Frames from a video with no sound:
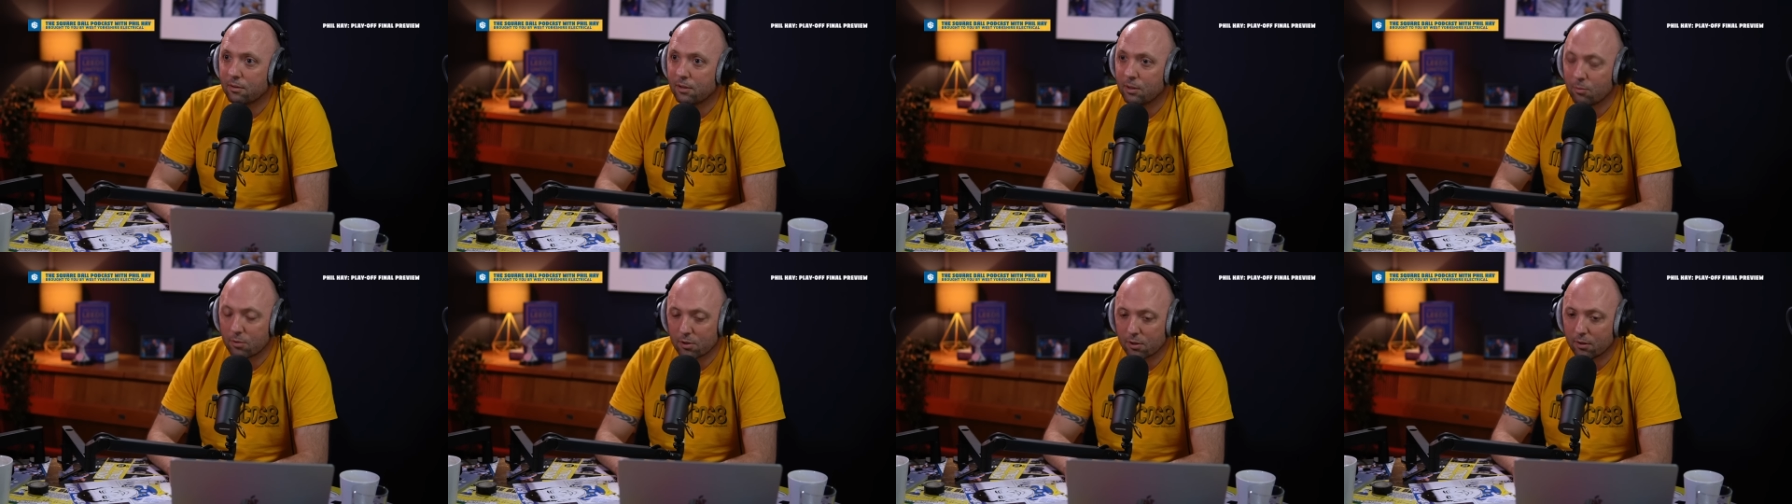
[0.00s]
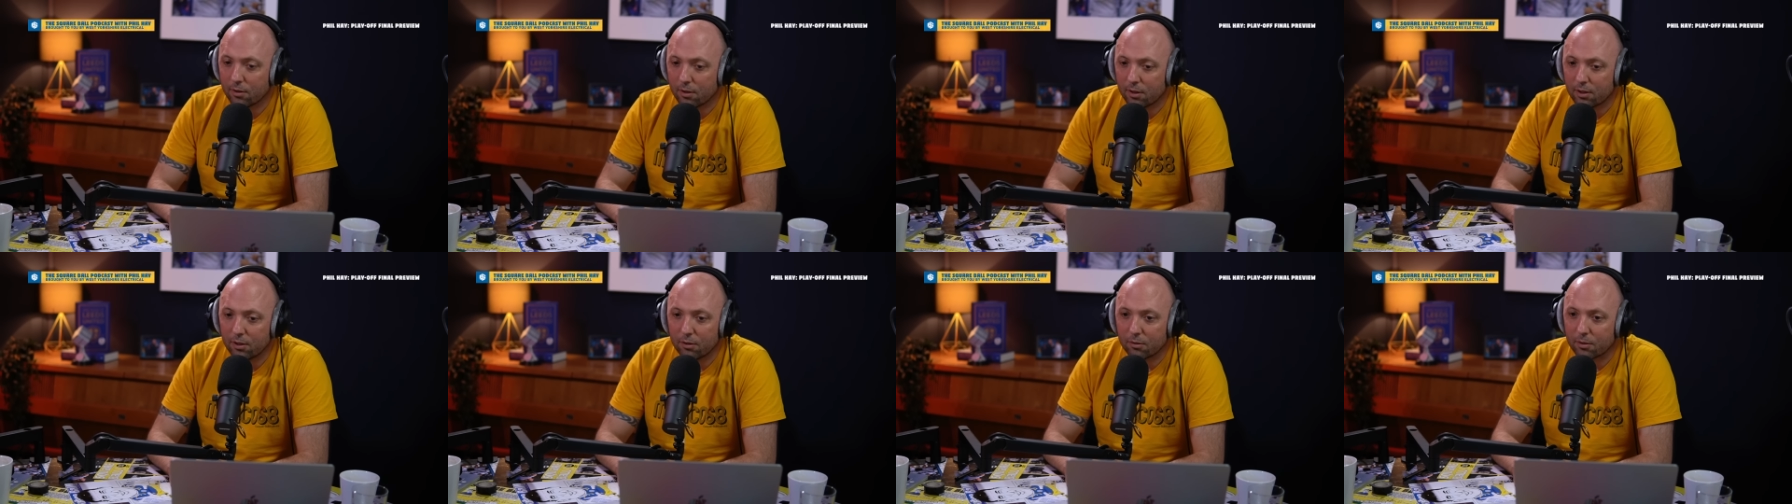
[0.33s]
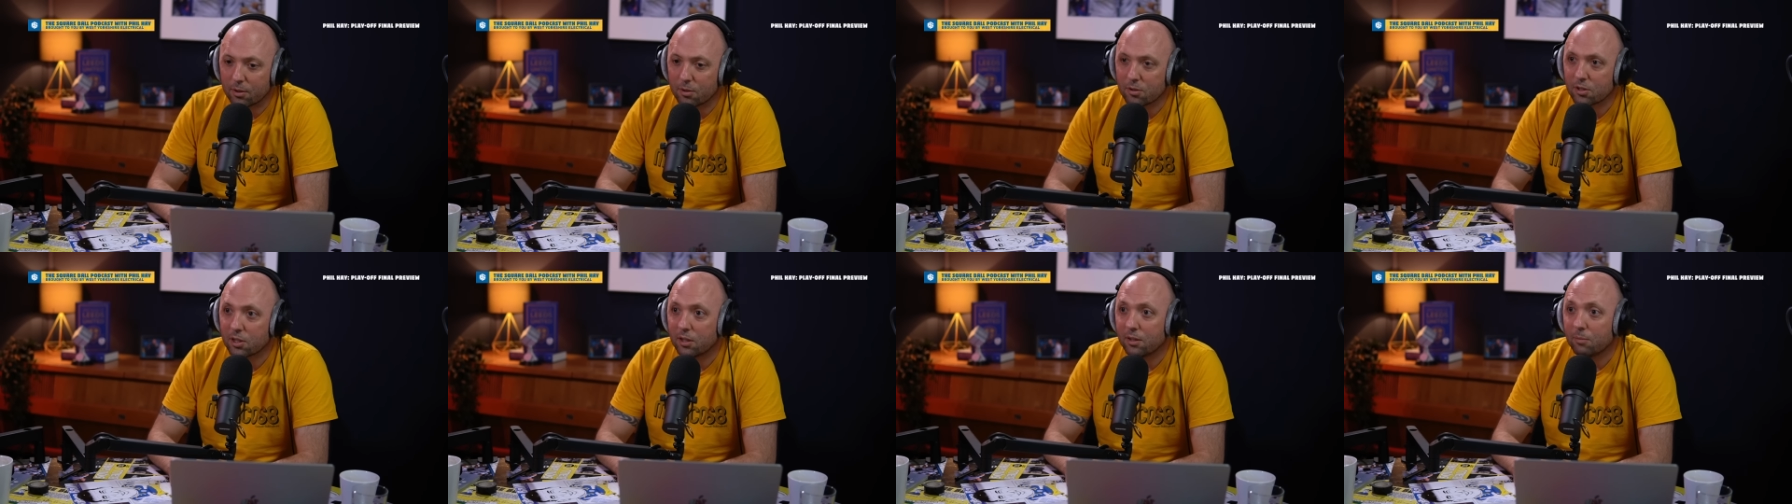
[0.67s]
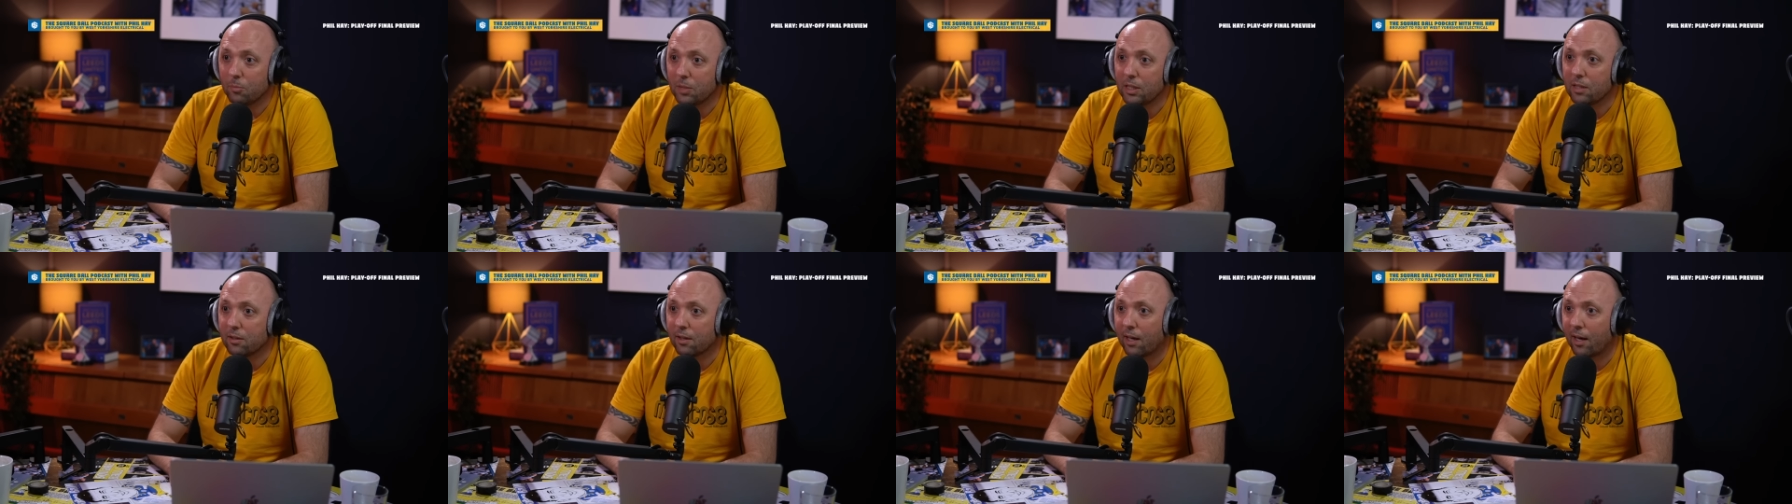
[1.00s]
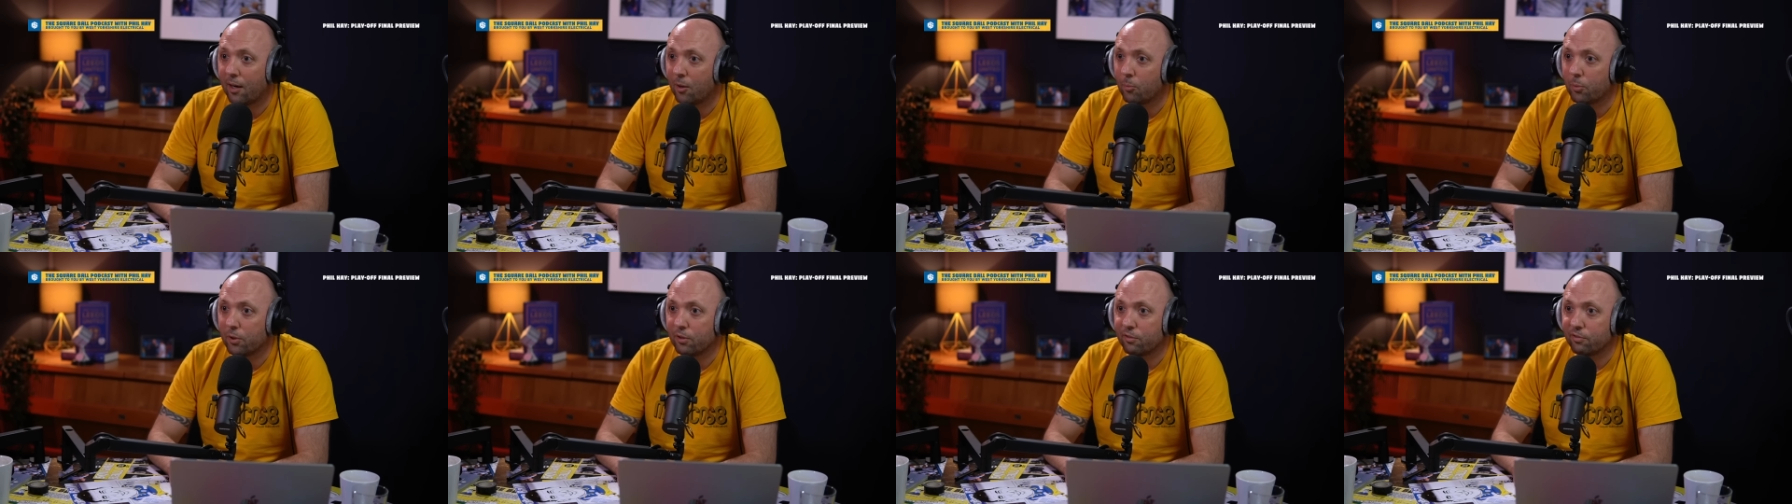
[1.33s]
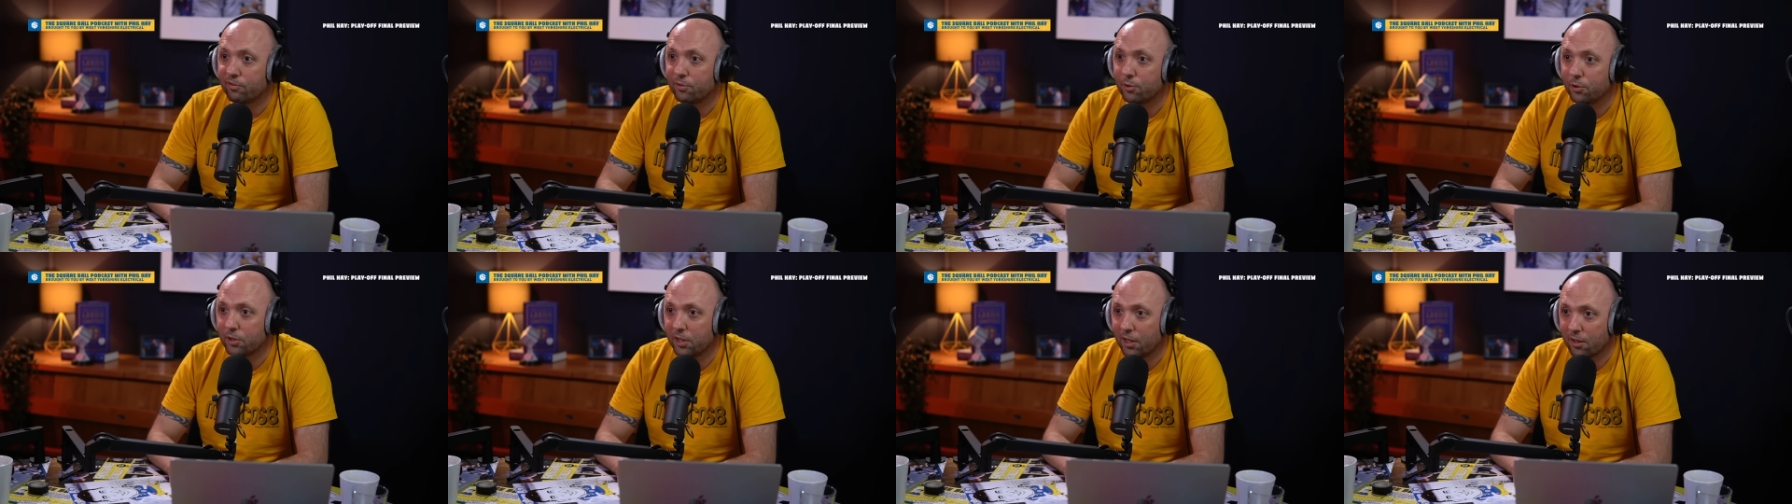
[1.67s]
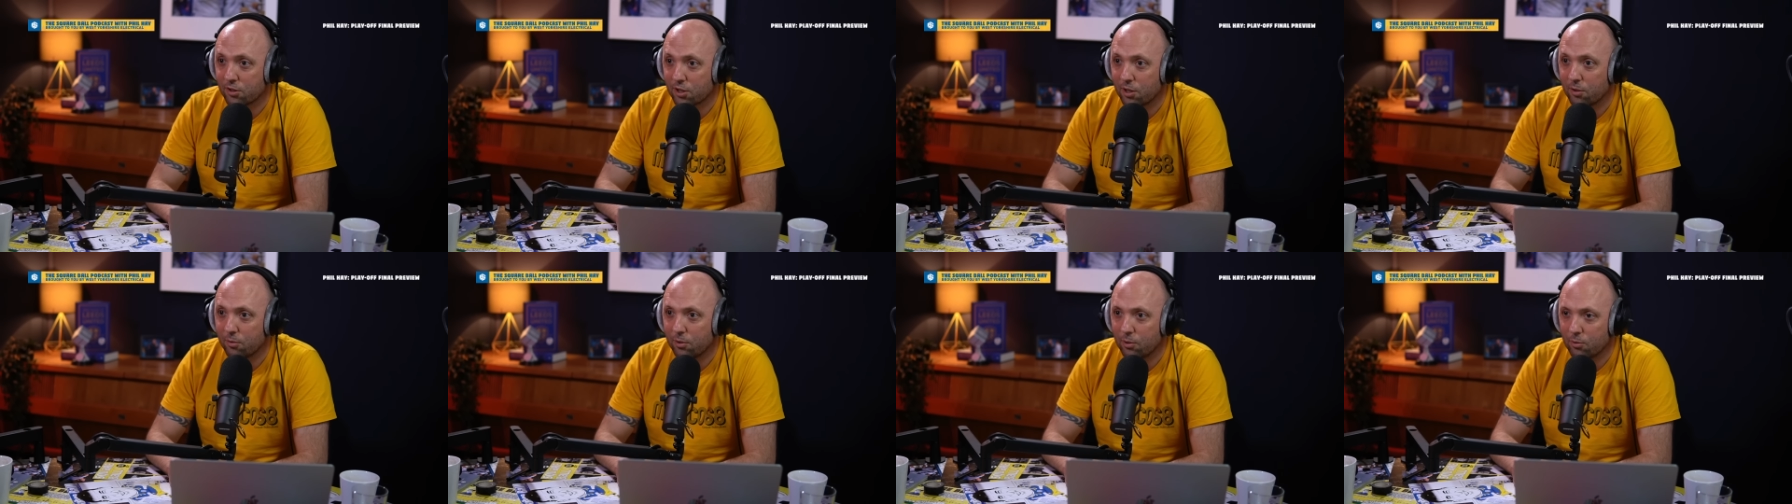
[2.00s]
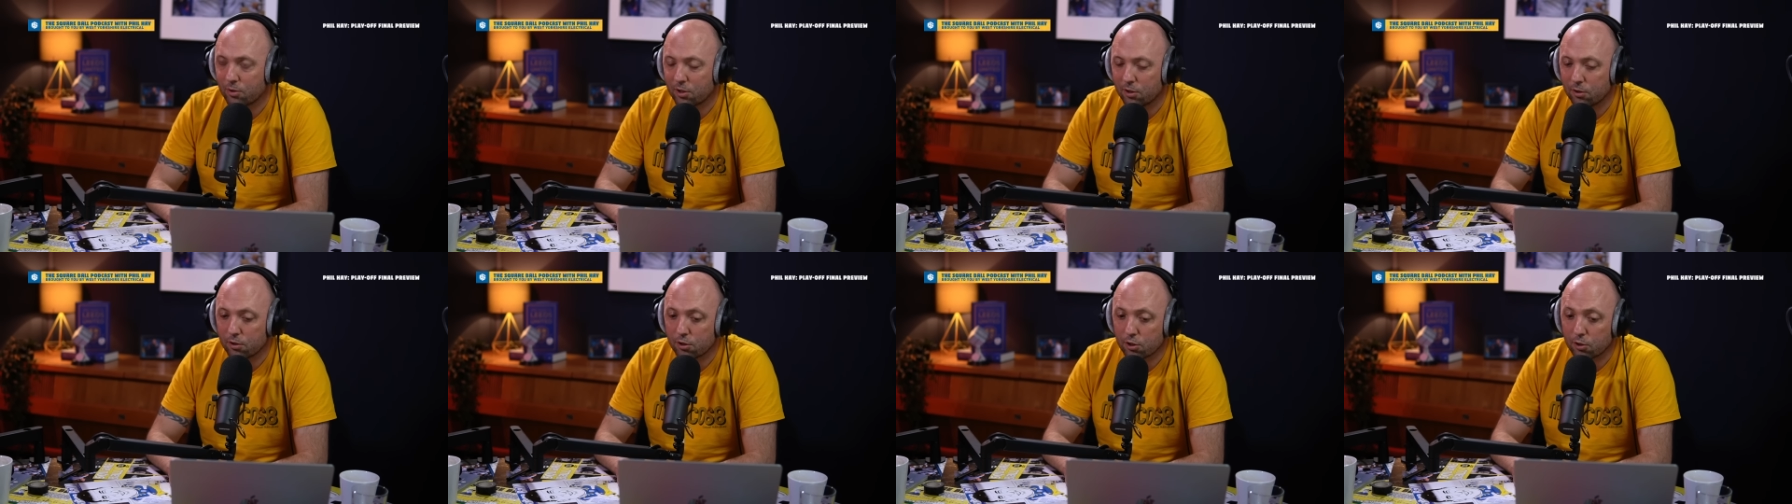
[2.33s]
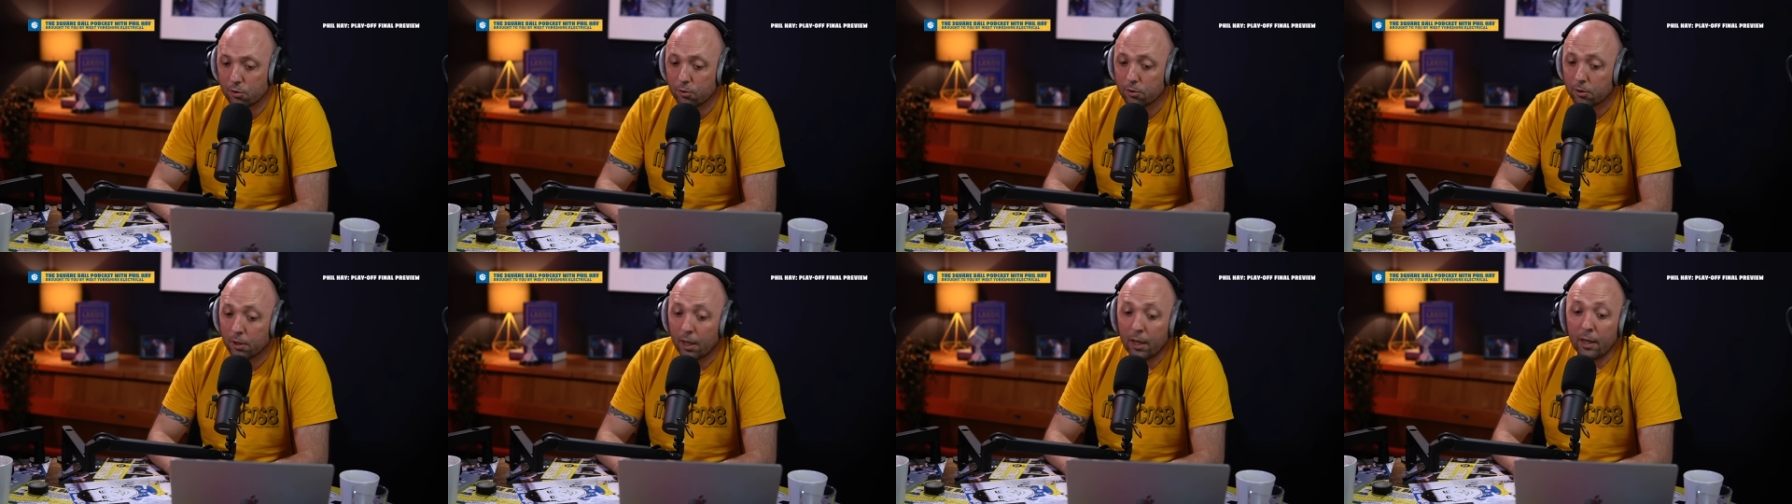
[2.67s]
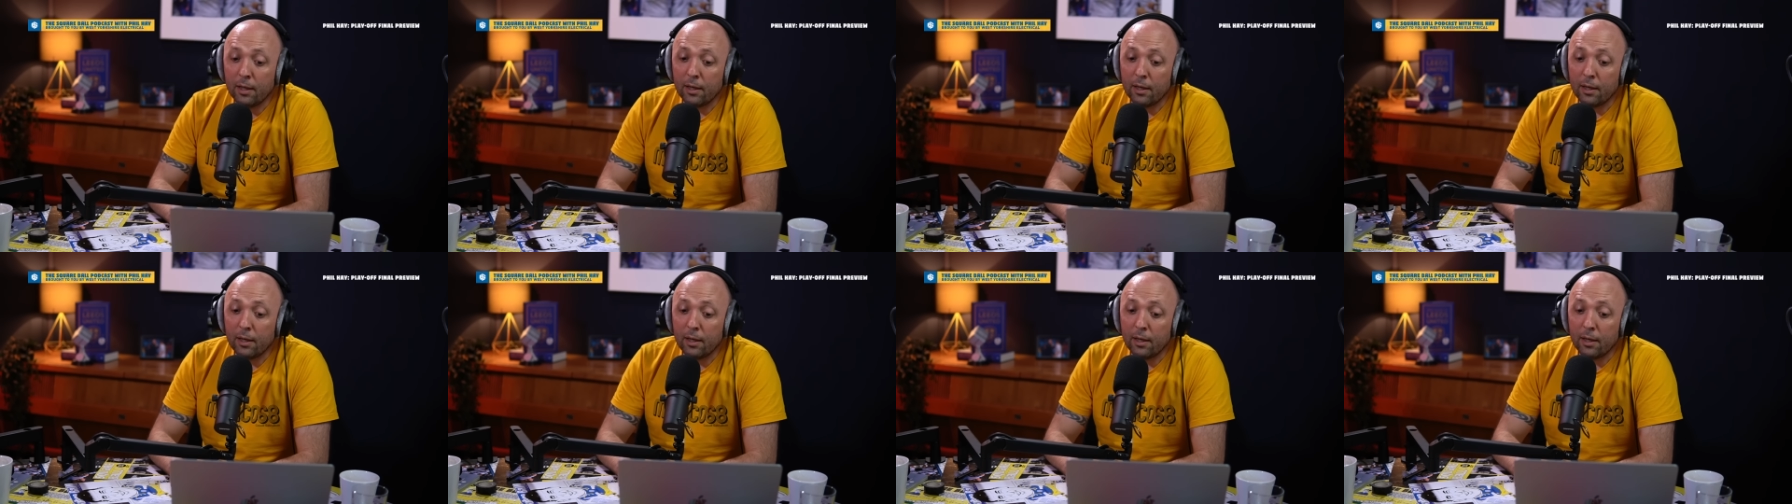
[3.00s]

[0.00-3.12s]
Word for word: He was, you know, he was going to meet that about four yards out, and he was going to score.